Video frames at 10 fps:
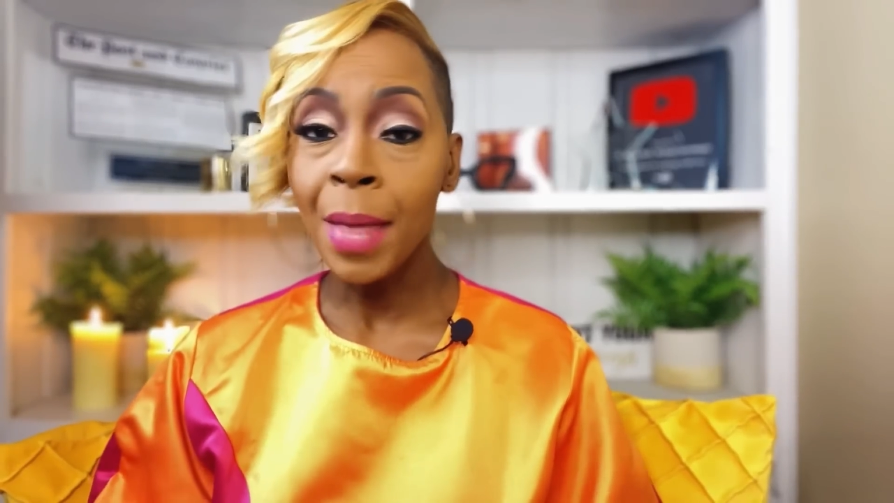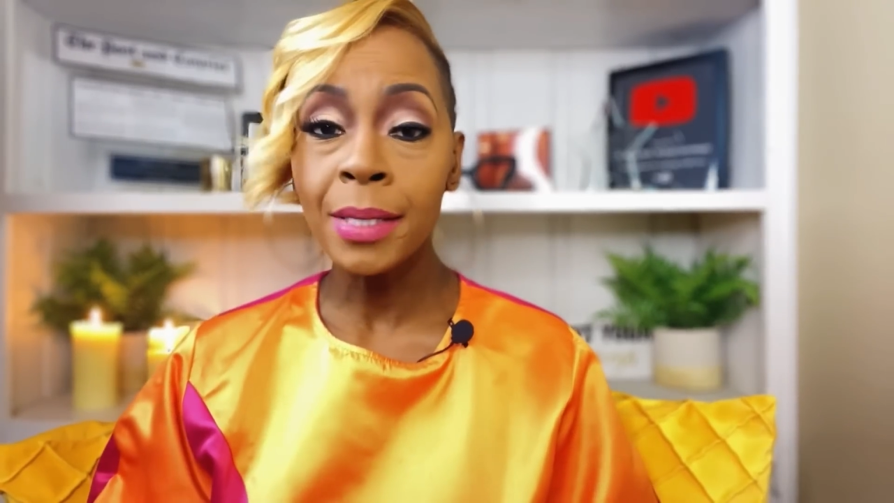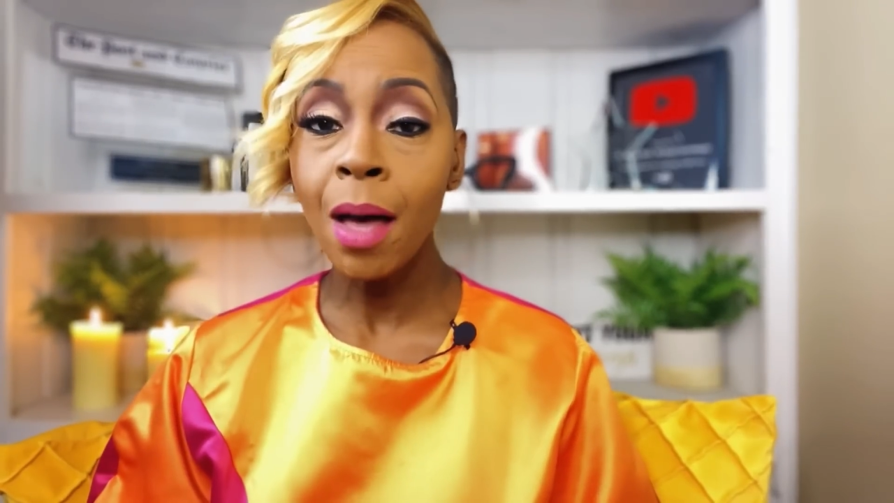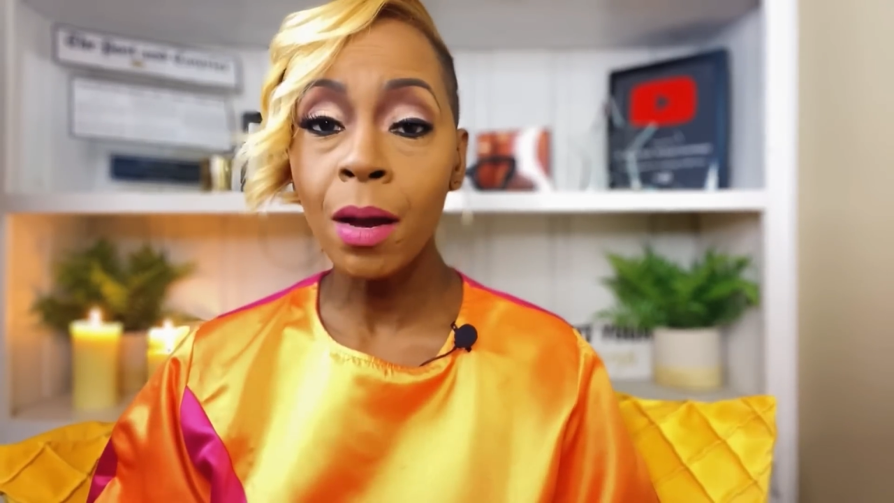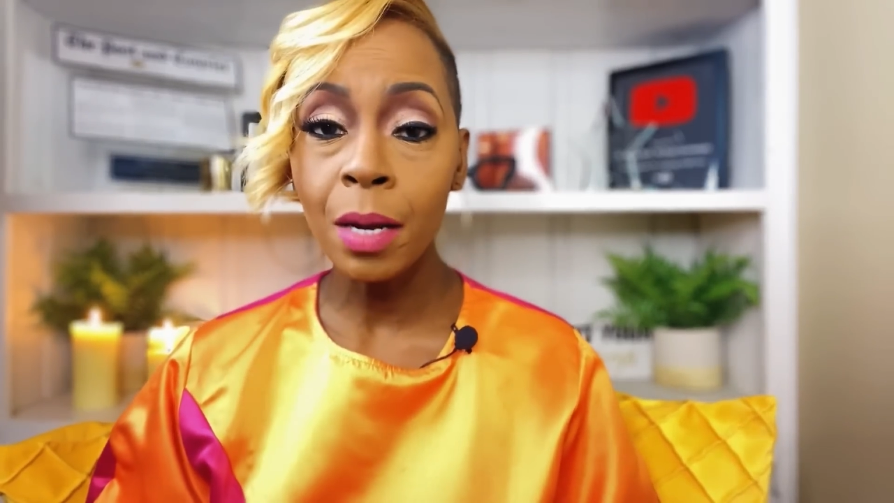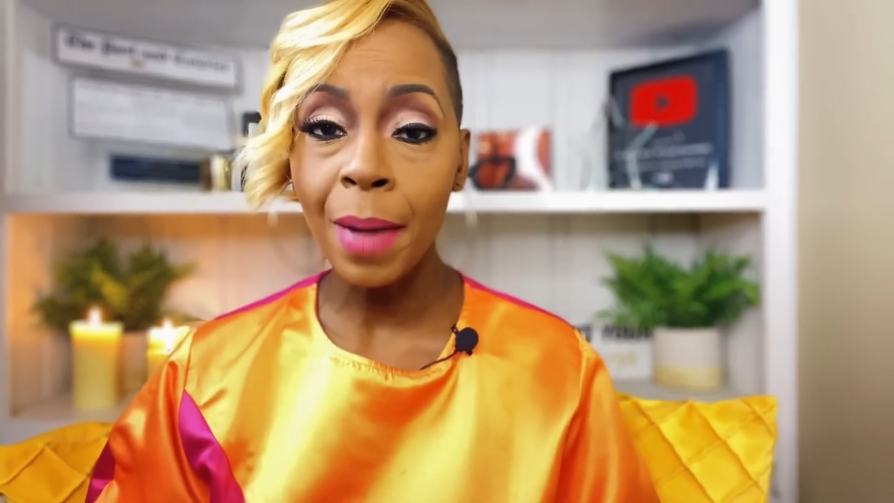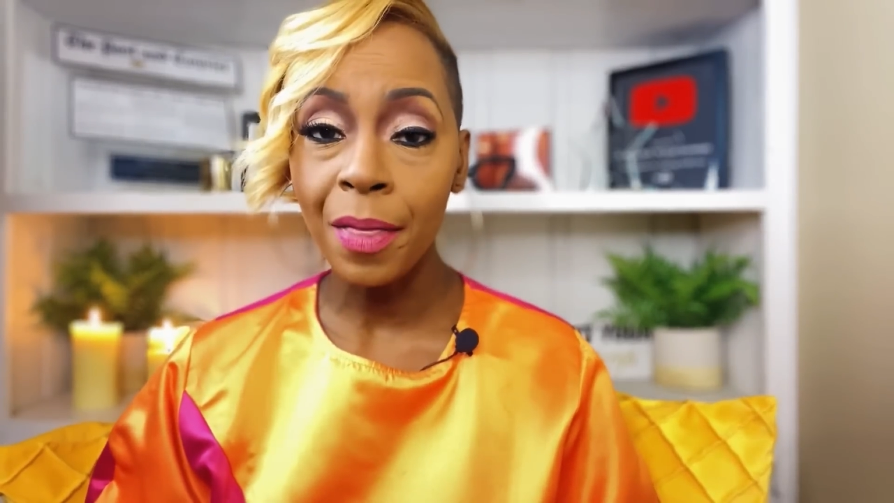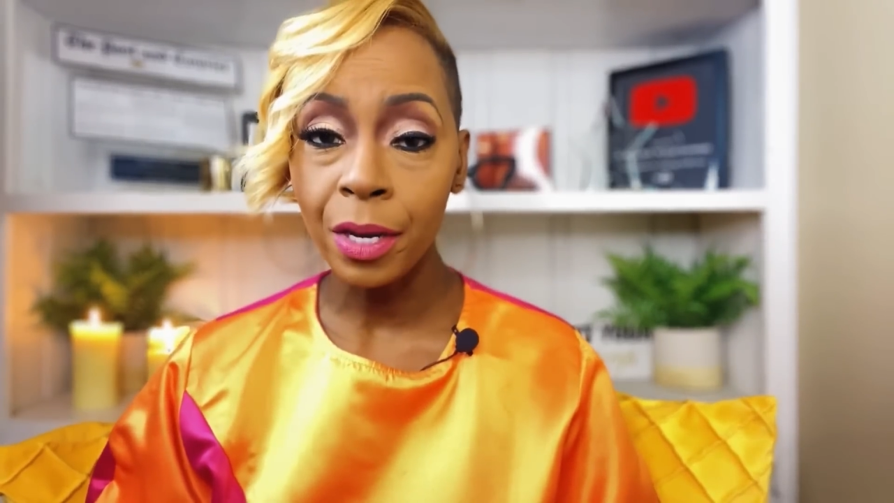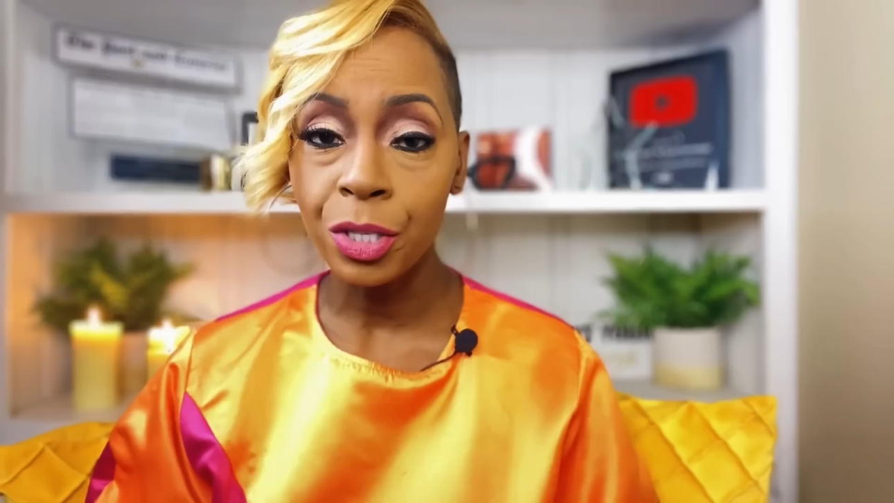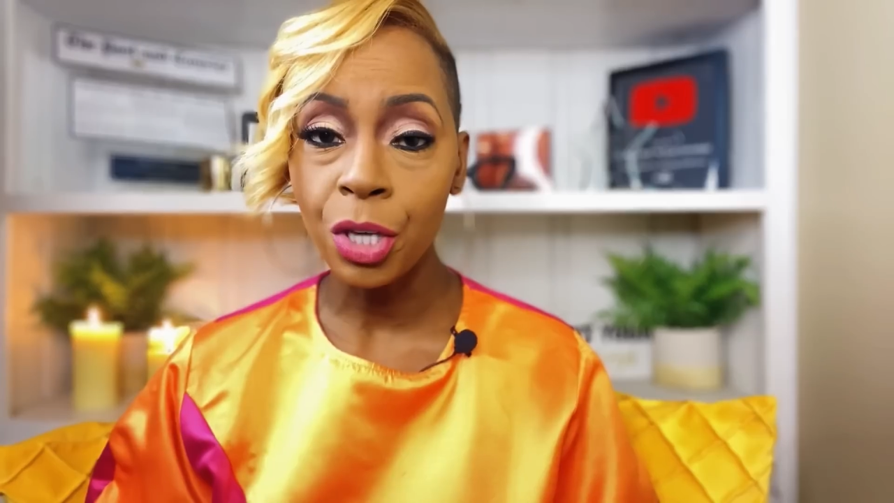I'm not
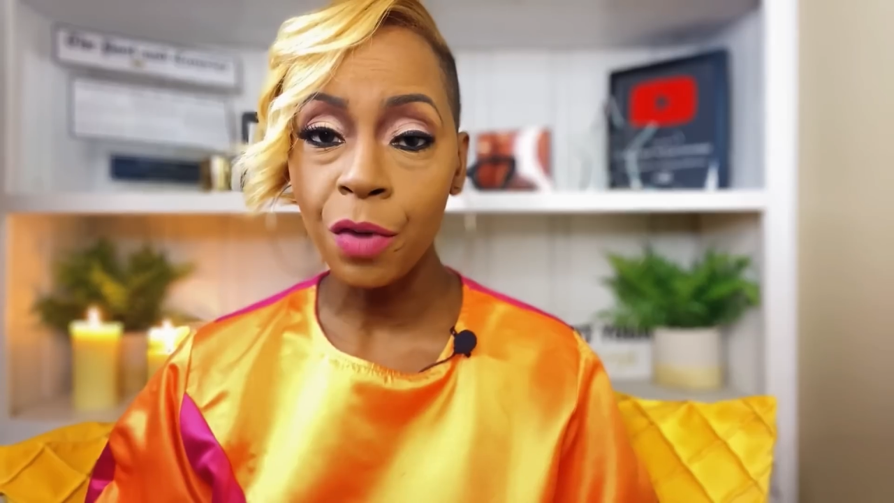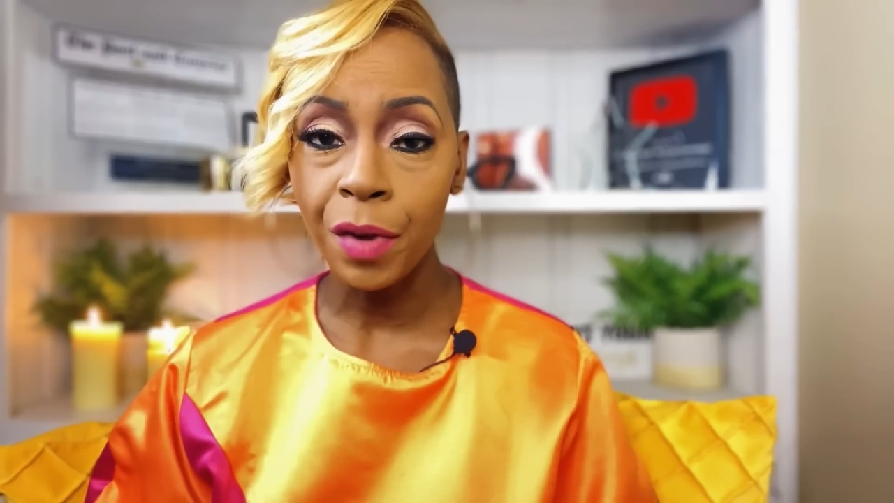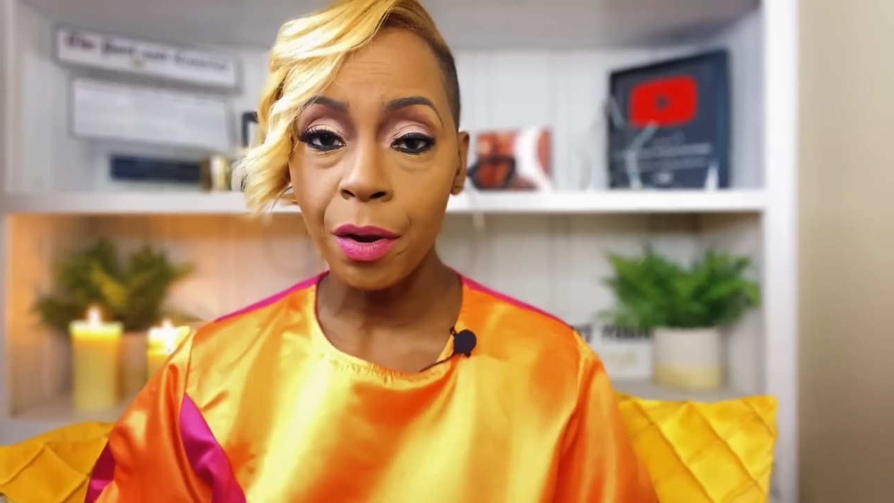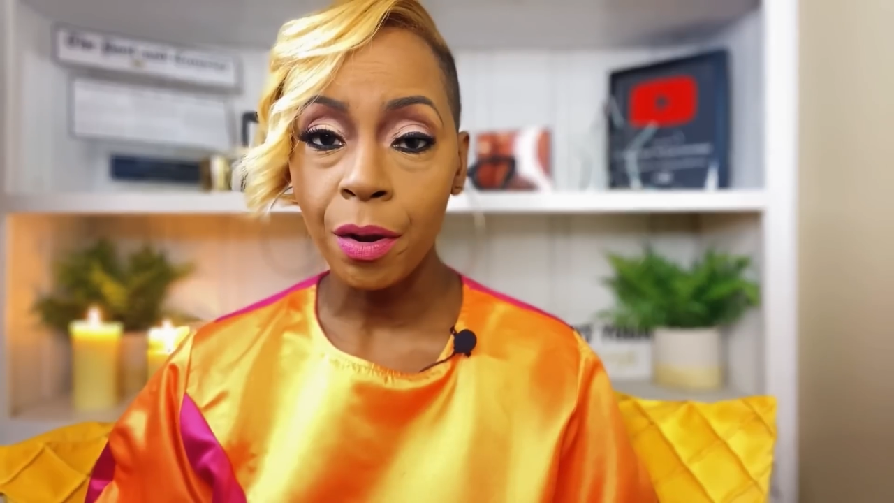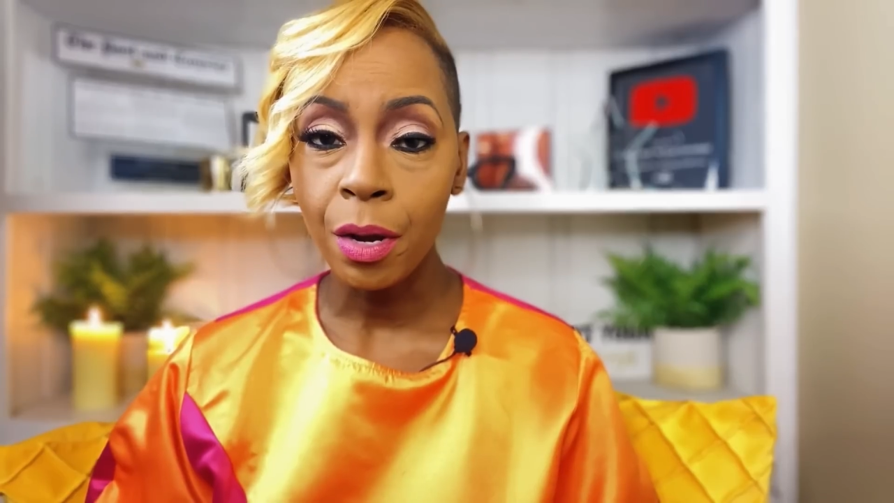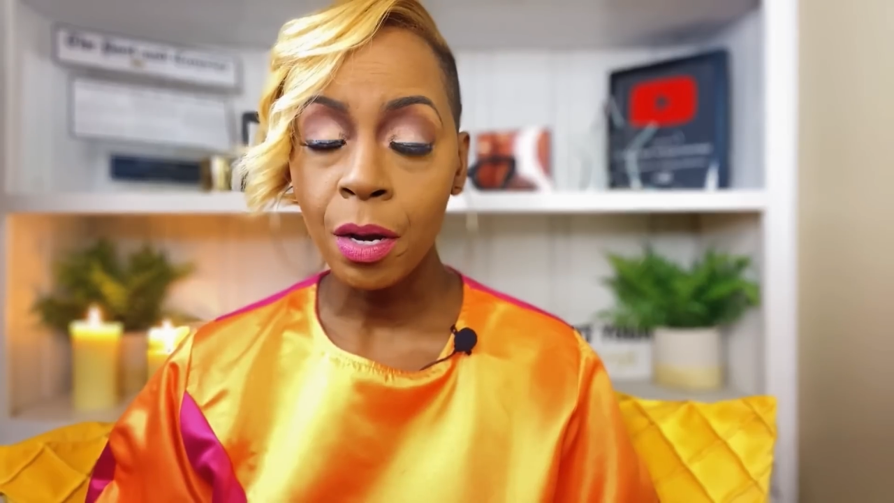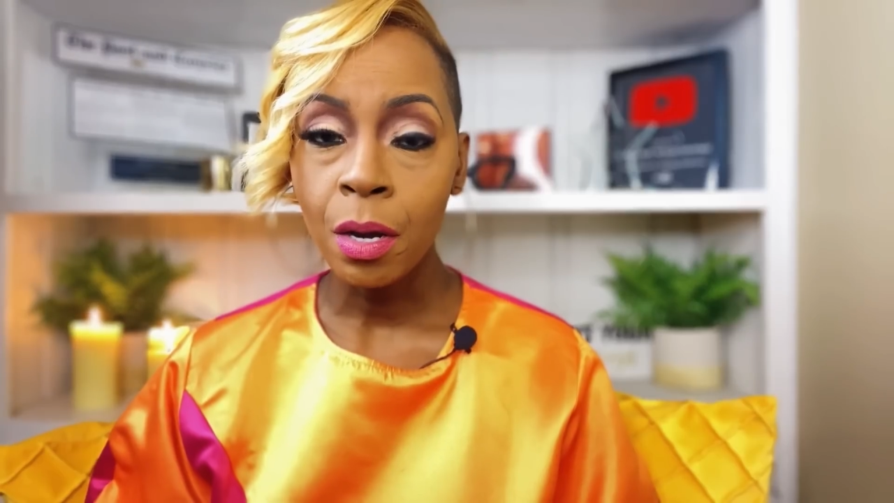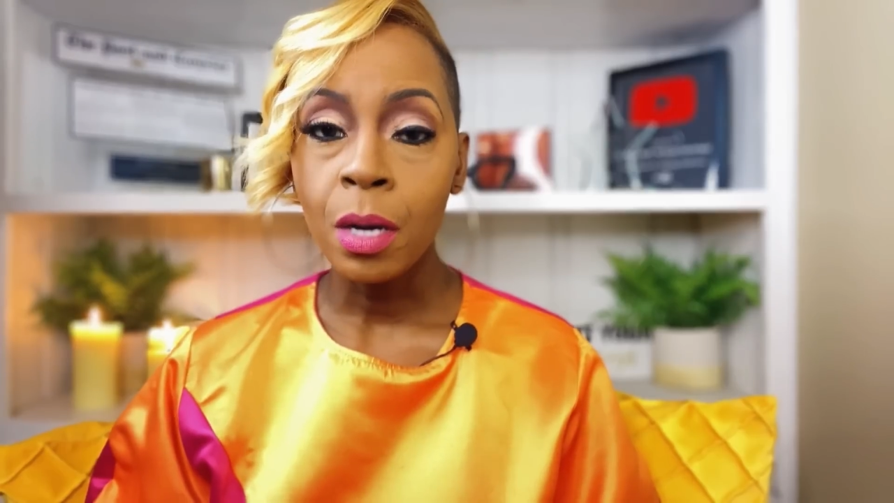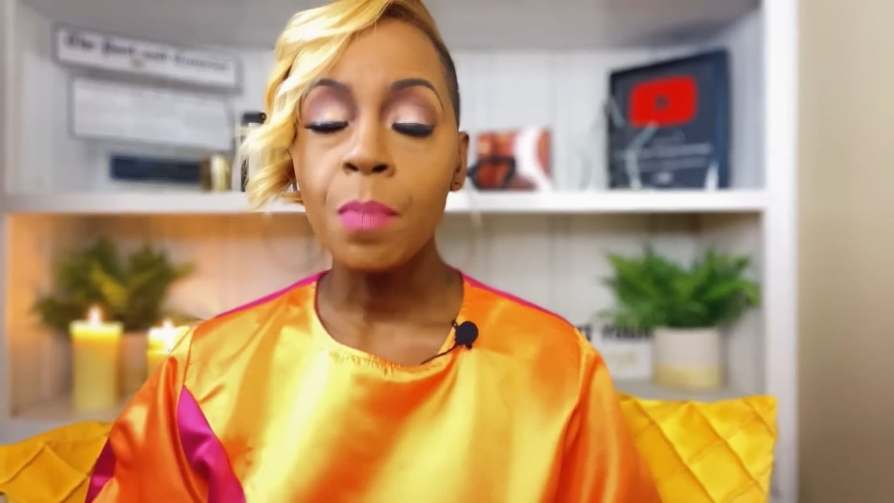talking about the conservator,